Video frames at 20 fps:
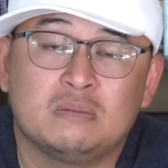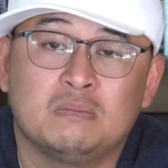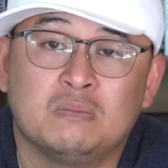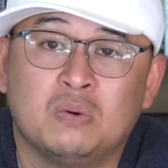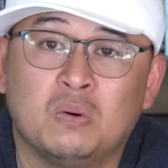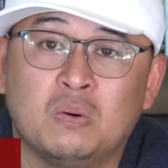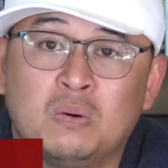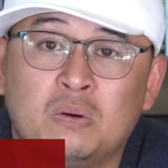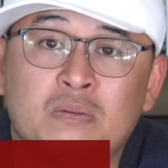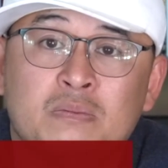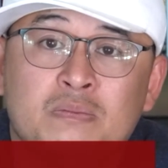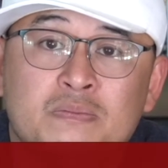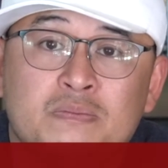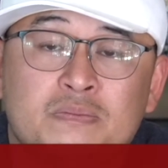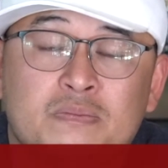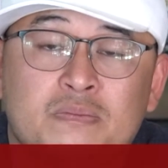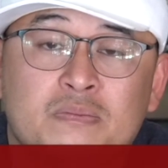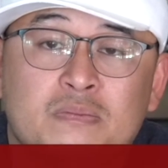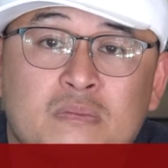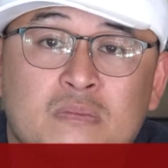and mourn
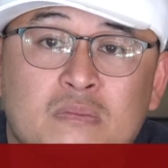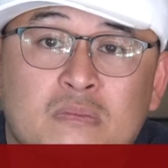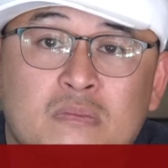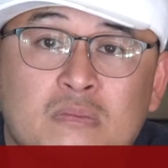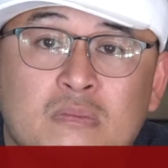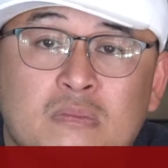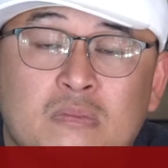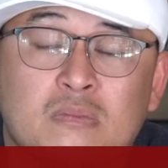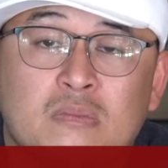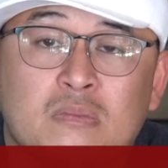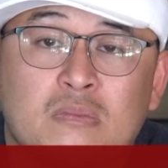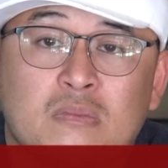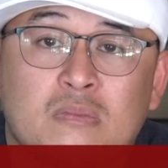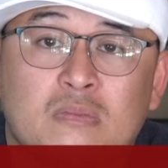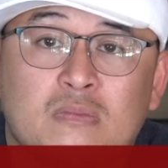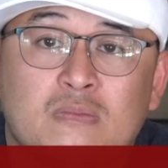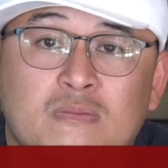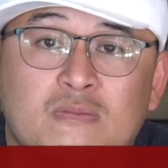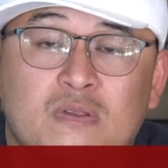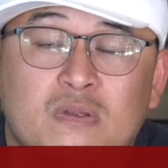
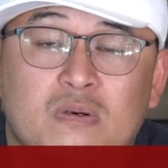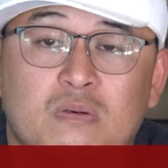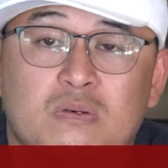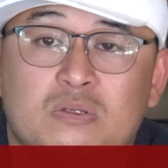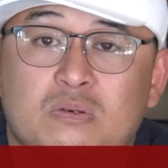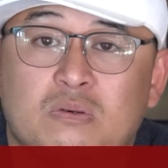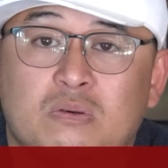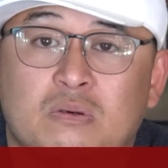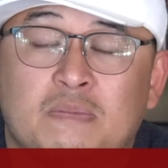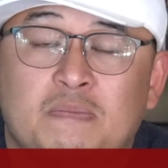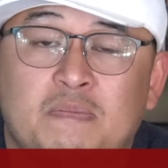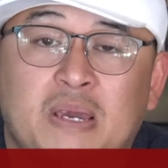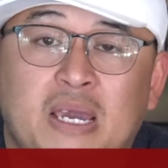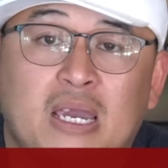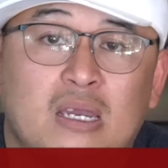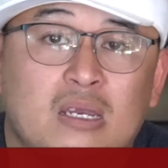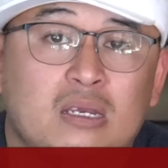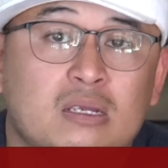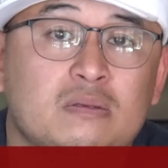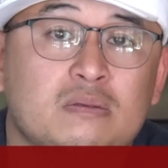for those who are in
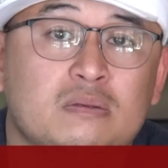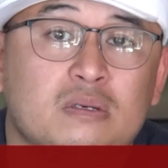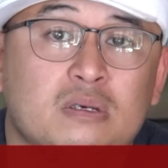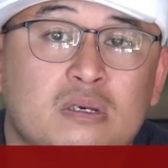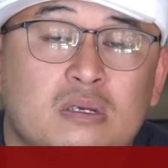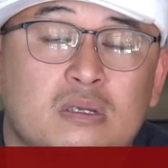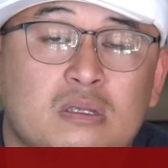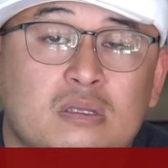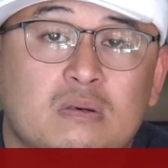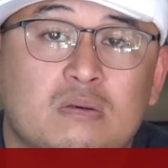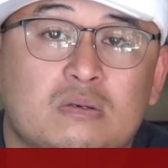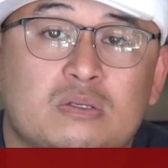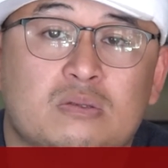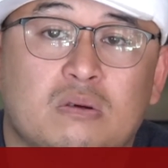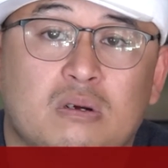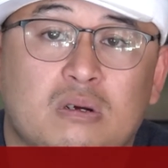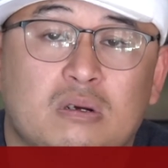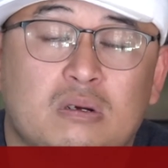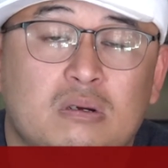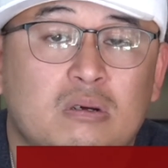pain, those who
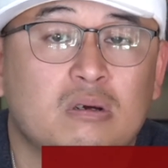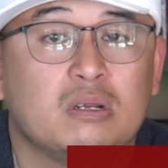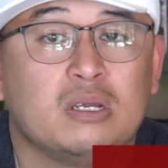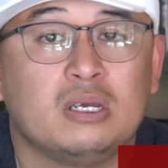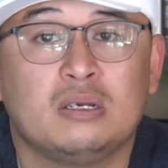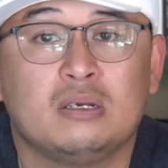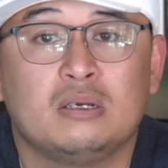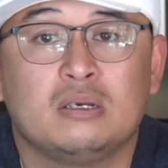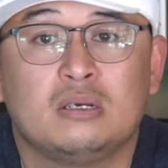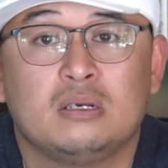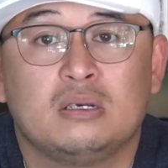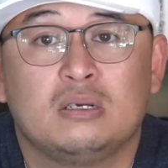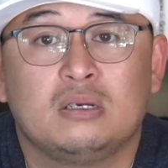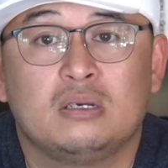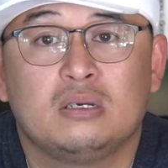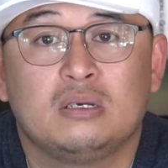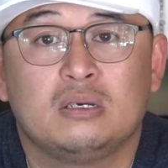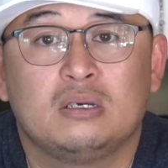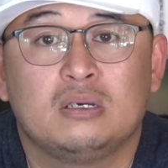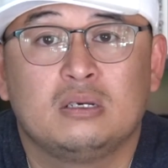are hurting.
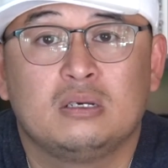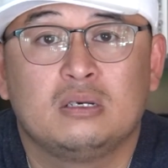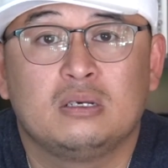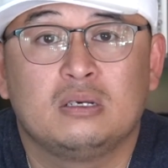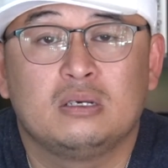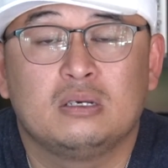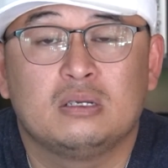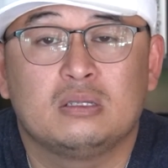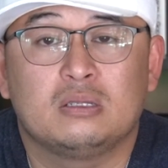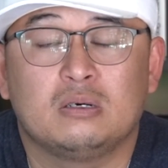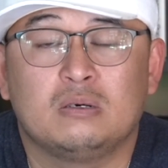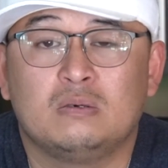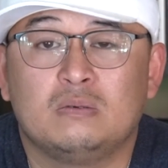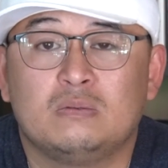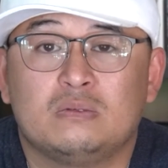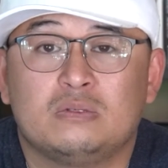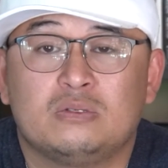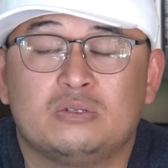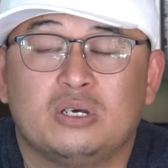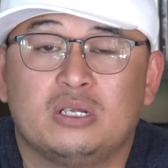
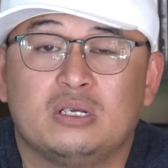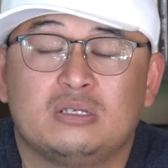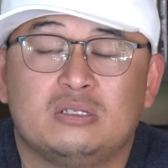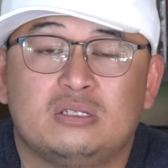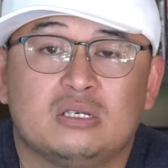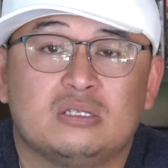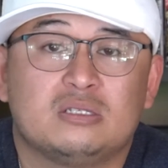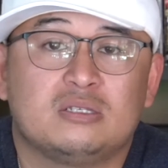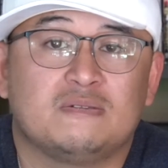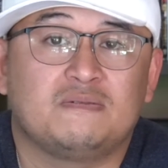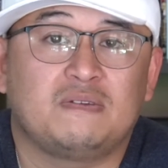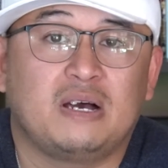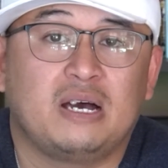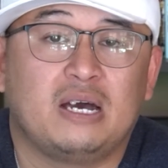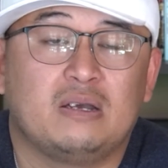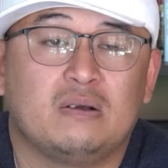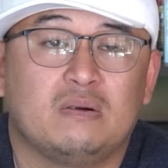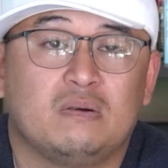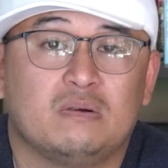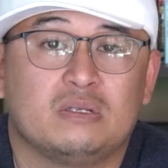Don't try to
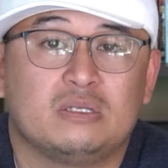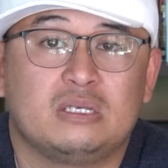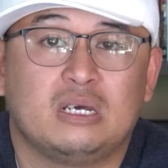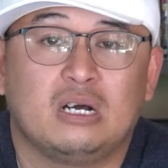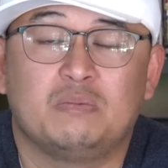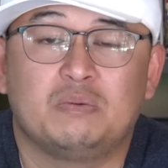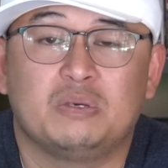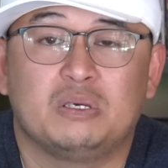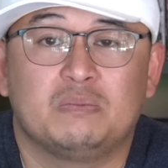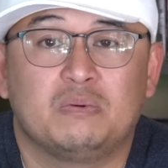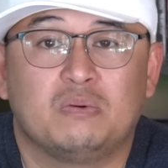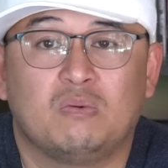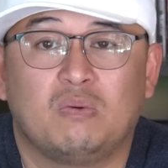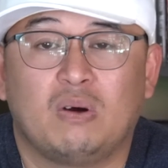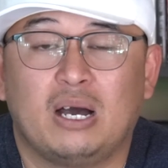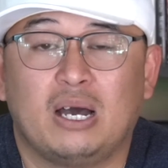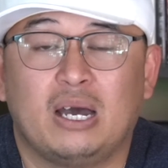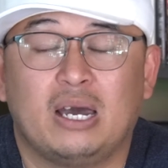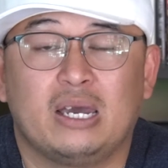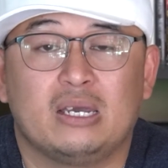justify or tell people
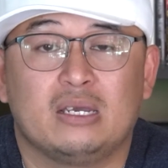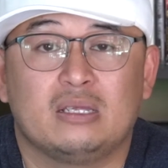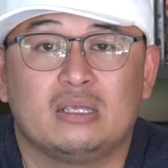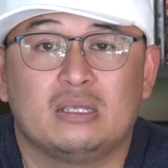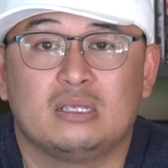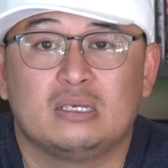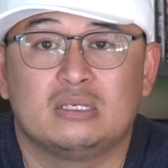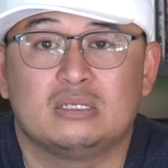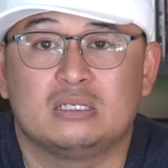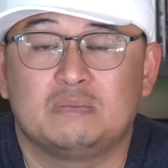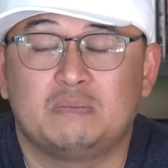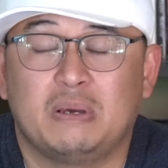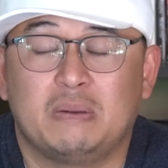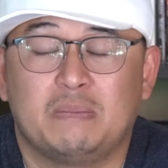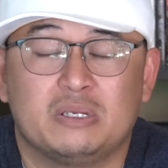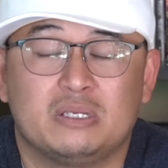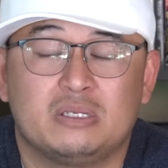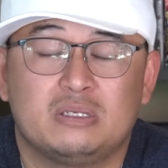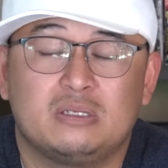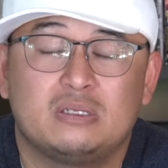why this is bad,
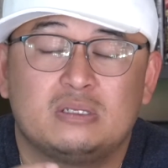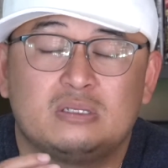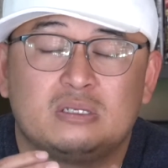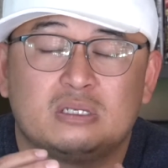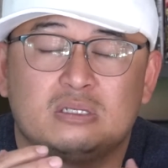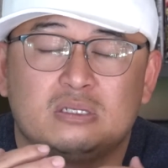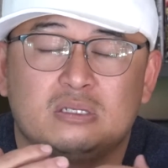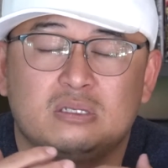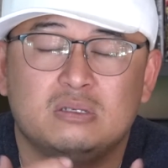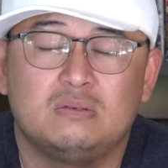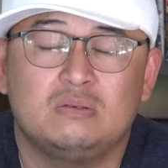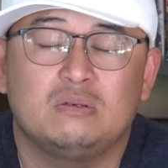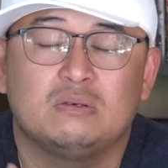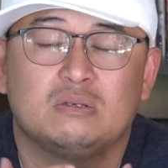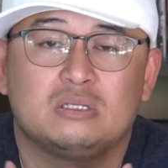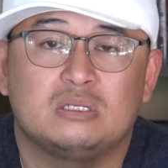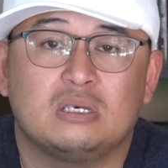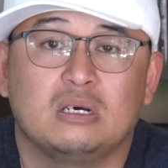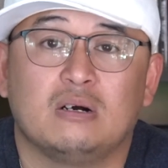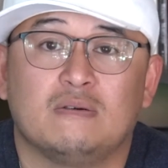but just you
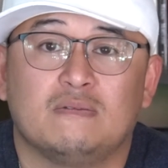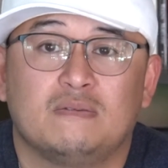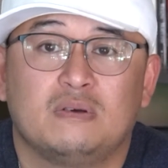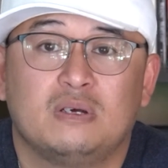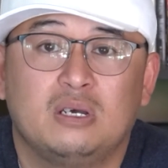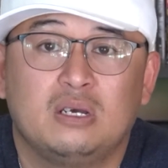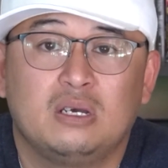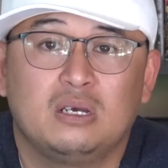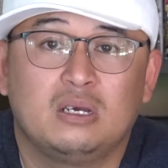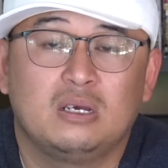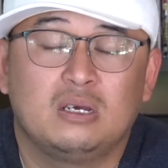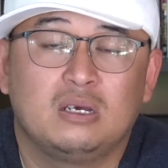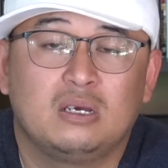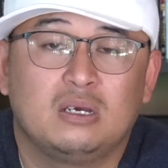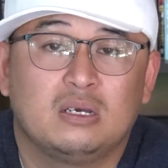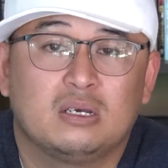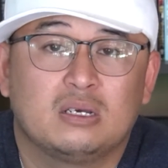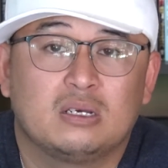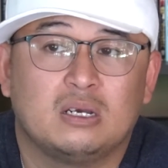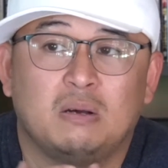yourself.
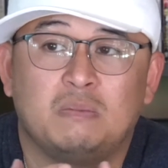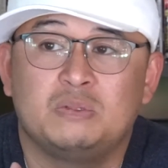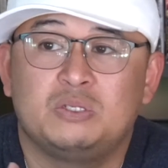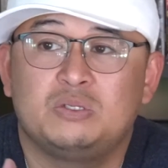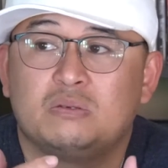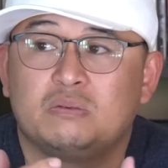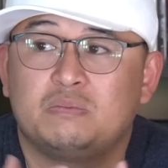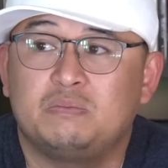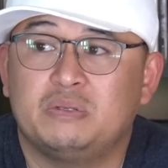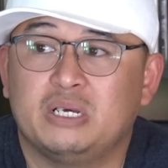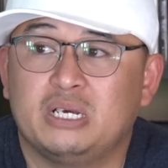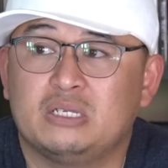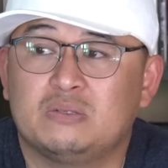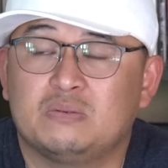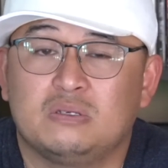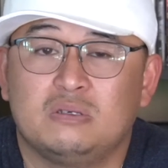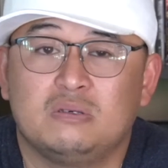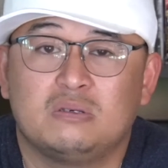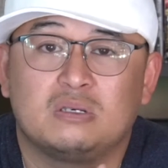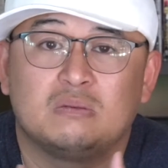Come to a place
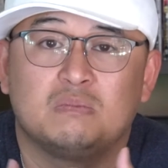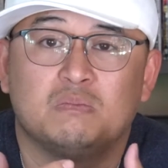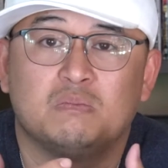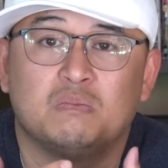where you can